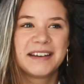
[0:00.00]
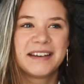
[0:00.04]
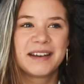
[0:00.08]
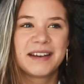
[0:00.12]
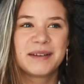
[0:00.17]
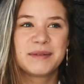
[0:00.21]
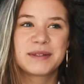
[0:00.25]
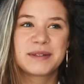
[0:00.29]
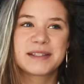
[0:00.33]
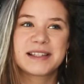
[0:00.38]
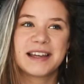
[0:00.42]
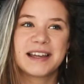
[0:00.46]

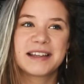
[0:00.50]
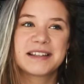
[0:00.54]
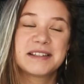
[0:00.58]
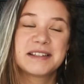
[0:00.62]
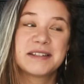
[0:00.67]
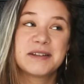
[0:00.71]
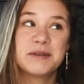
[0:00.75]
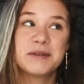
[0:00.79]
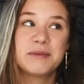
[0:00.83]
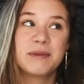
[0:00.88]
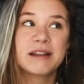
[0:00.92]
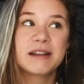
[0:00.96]
was like
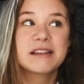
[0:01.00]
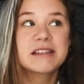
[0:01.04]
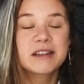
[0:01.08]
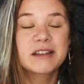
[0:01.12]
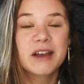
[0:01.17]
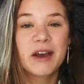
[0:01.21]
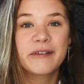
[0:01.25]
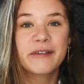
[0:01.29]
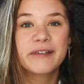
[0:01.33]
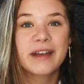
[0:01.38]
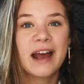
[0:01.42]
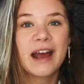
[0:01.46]
2 months
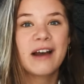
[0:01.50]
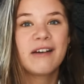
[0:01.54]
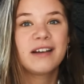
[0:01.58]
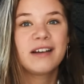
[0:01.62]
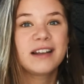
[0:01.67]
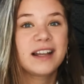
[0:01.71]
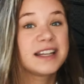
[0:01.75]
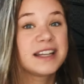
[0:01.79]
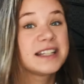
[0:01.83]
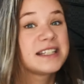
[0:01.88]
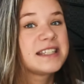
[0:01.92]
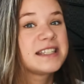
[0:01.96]
ago now, or
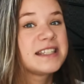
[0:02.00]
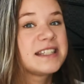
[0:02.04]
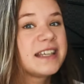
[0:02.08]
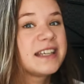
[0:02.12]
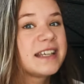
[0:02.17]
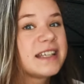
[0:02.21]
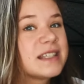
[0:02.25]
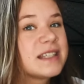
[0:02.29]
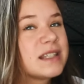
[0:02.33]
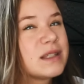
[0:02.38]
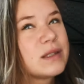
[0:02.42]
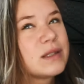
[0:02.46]
like
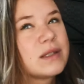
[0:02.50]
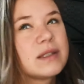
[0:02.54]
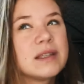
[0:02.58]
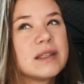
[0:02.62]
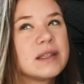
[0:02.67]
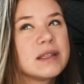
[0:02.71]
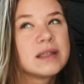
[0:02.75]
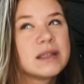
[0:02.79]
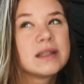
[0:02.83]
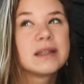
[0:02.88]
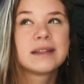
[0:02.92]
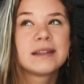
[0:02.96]
six,
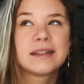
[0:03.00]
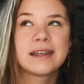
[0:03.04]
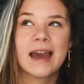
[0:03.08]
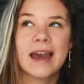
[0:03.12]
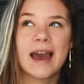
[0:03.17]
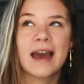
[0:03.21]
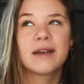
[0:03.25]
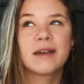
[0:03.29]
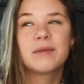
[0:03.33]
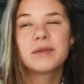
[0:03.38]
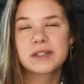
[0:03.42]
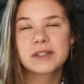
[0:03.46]

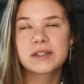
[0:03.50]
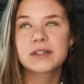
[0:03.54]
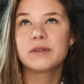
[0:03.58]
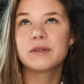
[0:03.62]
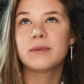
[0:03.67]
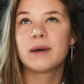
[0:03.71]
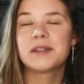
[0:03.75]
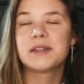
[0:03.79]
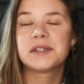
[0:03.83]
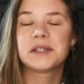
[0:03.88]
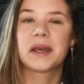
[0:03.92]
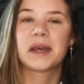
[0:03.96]
yeah, it was 2
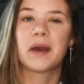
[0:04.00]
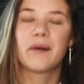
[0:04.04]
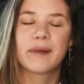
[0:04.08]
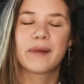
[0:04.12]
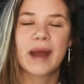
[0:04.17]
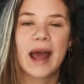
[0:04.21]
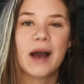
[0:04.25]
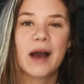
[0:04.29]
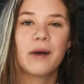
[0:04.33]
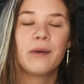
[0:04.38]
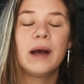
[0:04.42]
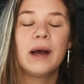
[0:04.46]
months ago
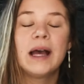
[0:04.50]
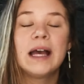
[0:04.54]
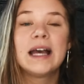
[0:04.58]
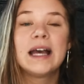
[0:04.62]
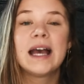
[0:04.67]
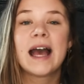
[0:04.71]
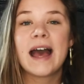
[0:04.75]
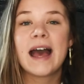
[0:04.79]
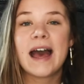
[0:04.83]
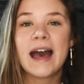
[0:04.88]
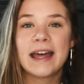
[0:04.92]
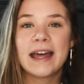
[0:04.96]
now.
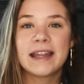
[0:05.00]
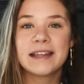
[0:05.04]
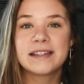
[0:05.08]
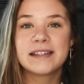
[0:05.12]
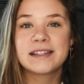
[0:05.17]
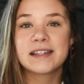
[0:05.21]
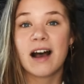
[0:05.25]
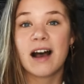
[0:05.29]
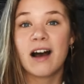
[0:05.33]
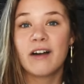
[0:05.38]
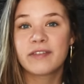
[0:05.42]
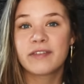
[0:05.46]

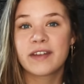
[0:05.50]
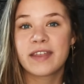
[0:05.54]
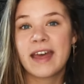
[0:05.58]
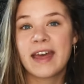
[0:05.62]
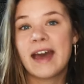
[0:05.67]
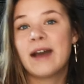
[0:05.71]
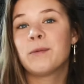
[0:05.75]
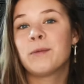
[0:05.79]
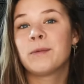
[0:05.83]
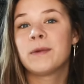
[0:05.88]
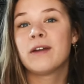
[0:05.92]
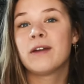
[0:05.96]
And after
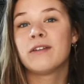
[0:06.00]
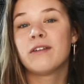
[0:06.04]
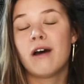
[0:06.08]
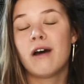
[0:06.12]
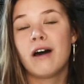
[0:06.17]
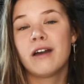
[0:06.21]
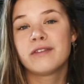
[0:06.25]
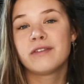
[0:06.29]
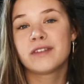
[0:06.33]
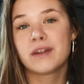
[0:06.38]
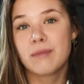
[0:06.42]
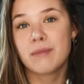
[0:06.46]
that we
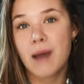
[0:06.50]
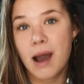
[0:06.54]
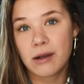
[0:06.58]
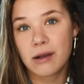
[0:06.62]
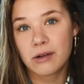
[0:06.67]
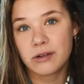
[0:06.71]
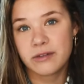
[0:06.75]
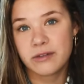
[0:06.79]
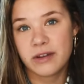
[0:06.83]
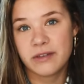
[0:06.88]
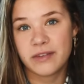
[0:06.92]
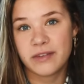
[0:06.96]
arrived in
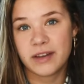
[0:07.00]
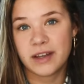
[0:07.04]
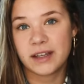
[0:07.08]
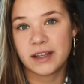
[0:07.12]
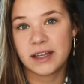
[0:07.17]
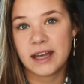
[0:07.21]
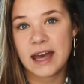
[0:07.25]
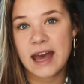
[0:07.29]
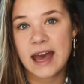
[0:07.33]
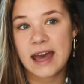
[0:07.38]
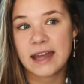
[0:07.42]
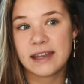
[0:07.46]
Margaret River,
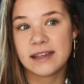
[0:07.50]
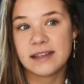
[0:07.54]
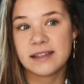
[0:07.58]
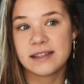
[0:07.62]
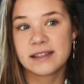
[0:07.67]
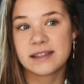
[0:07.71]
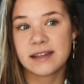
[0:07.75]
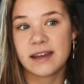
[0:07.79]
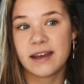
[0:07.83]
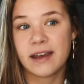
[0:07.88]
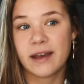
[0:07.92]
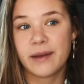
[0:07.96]

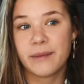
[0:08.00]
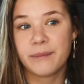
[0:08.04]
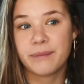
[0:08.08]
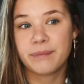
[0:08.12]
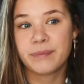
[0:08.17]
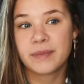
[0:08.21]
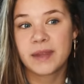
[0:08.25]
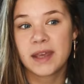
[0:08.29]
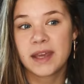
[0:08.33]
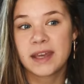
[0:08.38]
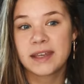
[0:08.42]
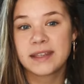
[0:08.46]

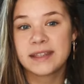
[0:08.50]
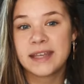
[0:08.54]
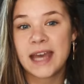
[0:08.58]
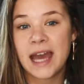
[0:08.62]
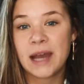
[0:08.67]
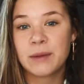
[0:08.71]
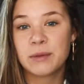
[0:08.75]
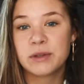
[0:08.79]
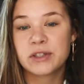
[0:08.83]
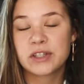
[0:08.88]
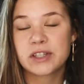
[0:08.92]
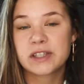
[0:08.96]
and
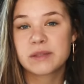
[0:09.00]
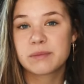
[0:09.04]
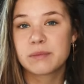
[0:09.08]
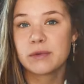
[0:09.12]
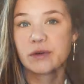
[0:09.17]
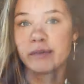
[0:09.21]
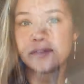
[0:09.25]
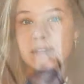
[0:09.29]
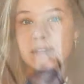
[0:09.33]
yeah, we just moved